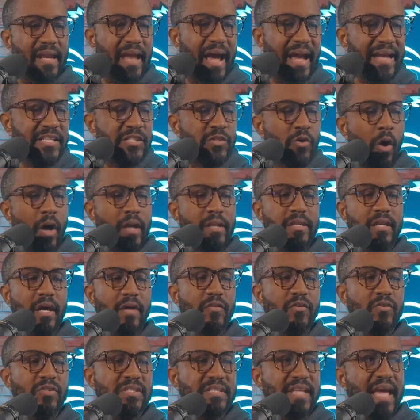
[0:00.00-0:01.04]
And I saw
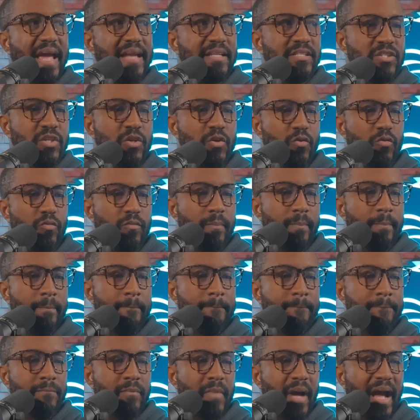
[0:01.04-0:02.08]
another stat, too.
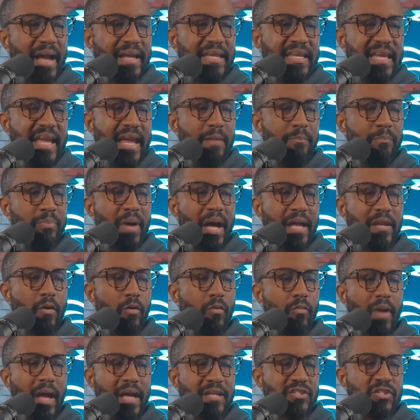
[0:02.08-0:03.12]
I should have
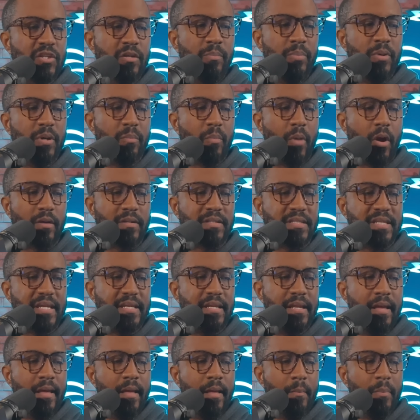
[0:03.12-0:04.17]
bookmarked
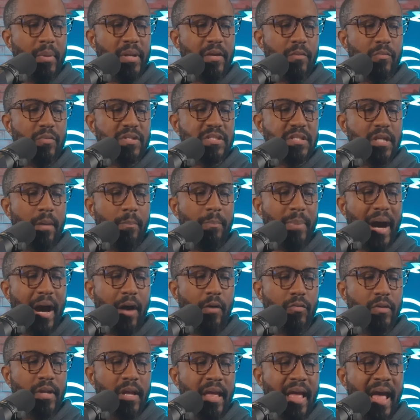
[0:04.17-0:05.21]
it, but it was
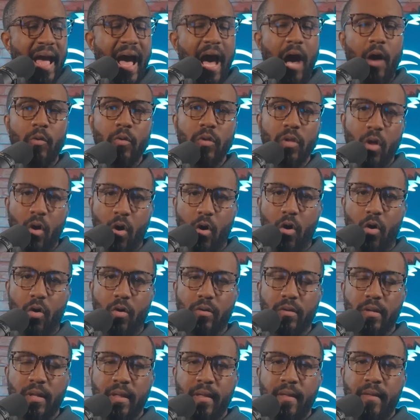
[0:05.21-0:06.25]
about how
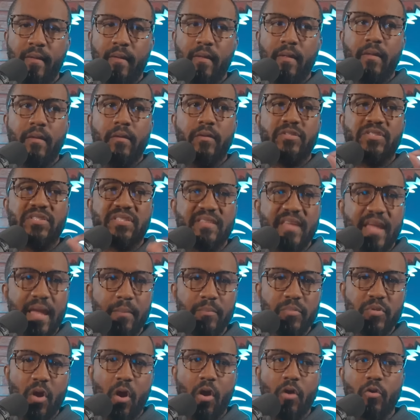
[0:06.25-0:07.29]
long
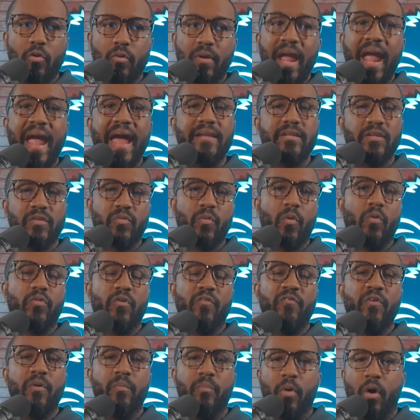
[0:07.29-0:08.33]
Sam Darnold had to
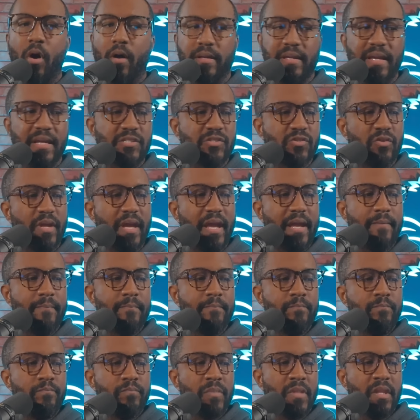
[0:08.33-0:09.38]
throw the football
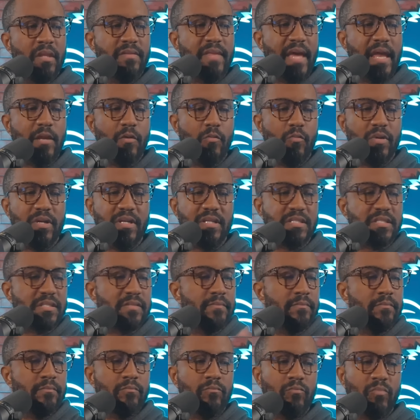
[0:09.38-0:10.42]
yesterday, that it
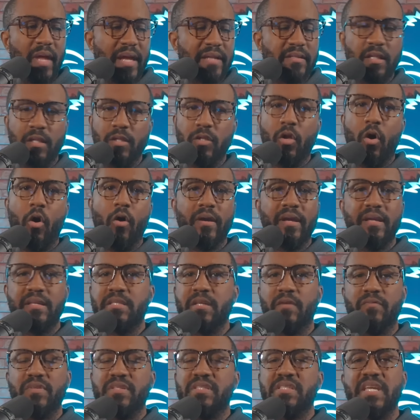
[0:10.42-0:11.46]
was like the
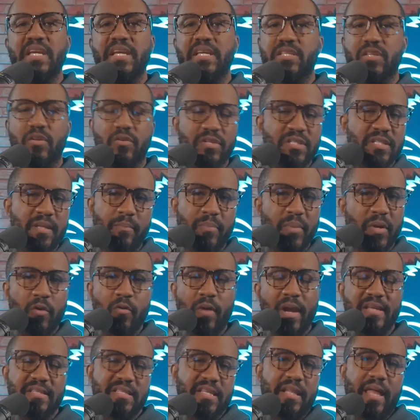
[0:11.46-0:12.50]
longest of the season or
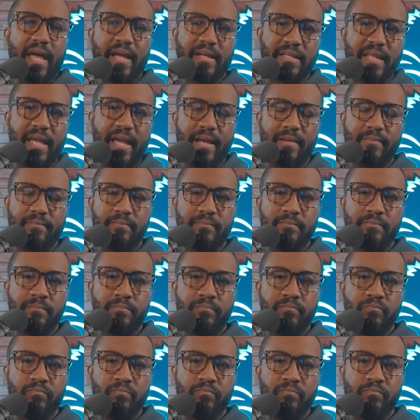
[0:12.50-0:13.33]
something crazy like that.